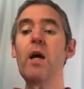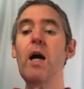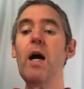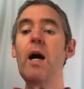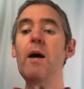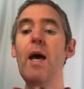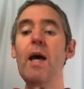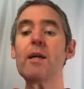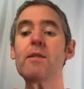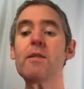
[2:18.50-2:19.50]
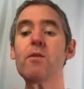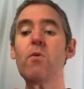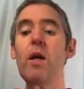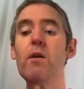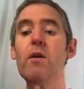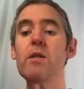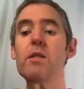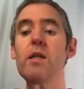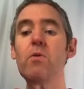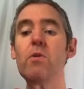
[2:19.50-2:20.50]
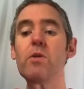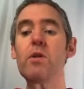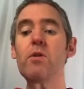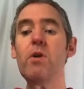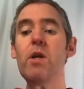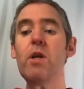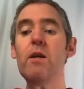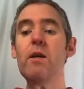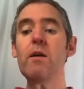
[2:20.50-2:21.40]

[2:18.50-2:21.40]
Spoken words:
x squared is equal to 3,